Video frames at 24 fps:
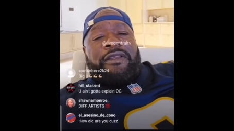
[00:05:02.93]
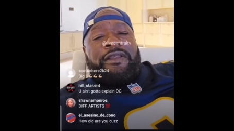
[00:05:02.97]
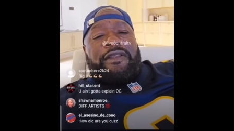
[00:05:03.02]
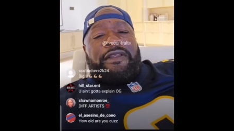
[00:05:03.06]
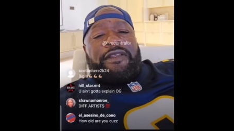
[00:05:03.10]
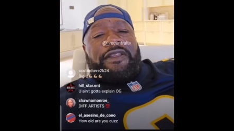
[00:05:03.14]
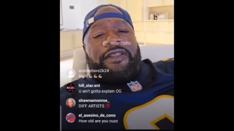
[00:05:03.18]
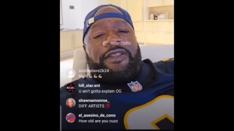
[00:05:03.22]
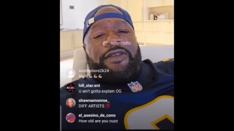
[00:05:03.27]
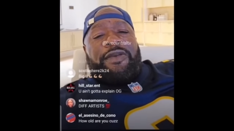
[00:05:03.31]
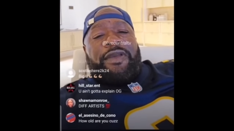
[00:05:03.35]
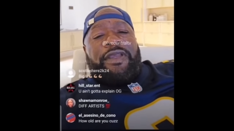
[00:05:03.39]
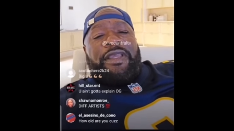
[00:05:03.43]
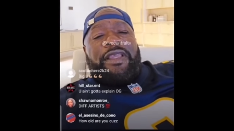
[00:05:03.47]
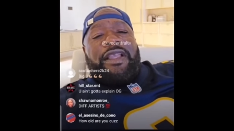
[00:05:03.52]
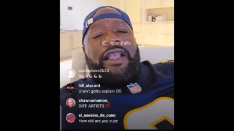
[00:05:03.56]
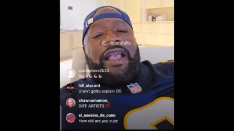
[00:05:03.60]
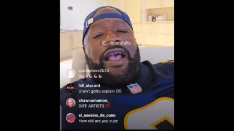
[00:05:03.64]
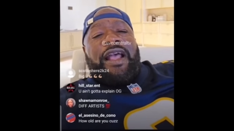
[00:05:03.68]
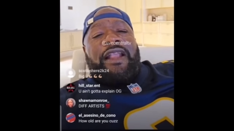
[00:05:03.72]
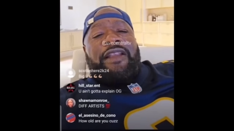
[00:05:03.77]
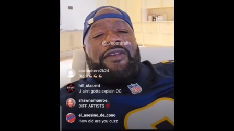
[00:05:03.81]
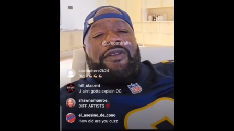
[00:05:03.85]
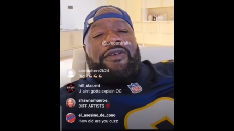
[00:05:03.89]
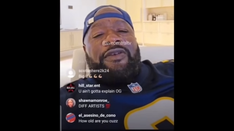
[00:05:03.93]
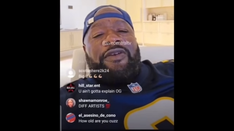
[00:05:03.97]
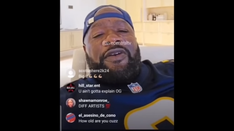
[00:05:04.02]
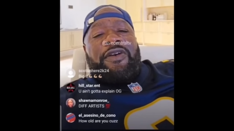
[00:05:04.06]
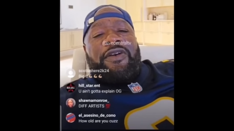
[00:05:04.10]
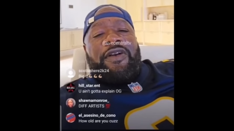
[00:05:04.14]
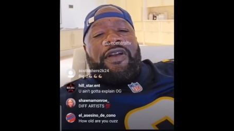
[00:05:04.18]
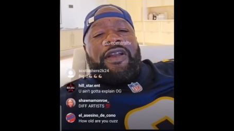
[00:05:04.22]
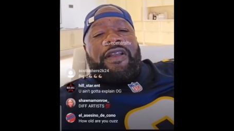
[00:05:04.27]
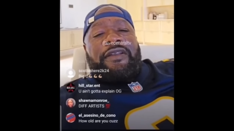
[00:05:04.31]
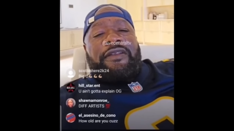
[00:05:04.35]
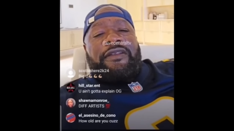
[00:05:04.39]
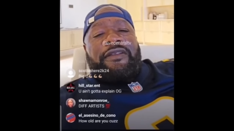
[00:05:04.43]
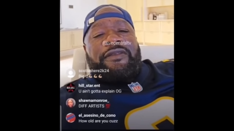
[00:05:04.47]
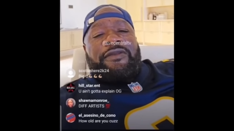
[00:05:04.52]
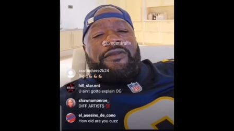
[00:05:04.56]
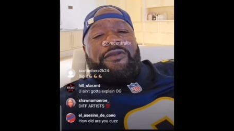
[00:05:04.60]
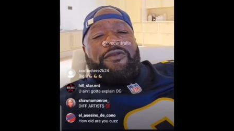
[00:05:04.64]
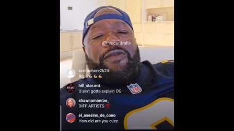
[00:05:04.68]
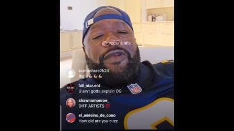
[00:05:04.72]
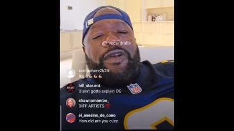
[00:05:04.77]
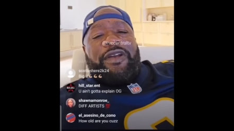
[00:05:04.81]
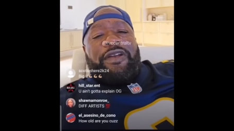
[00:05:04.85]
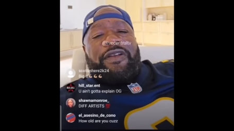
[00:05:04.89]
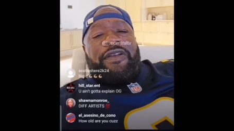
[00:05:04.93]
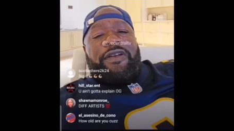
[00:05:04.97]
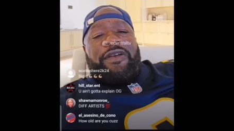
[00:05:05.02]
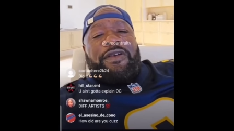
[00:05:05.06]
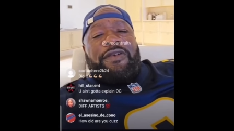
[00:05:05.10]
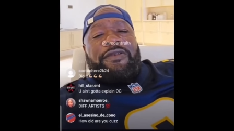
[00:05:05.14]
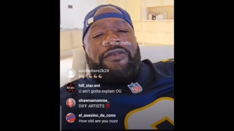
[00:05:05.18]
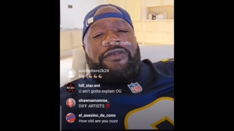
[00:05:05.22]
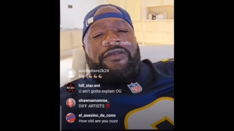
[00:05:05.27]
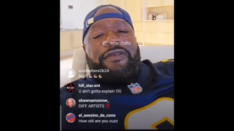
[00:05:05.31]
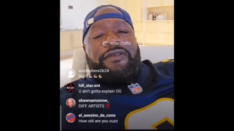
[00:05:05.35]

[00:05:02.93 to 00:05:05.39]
You ain't got no heart, weirdo.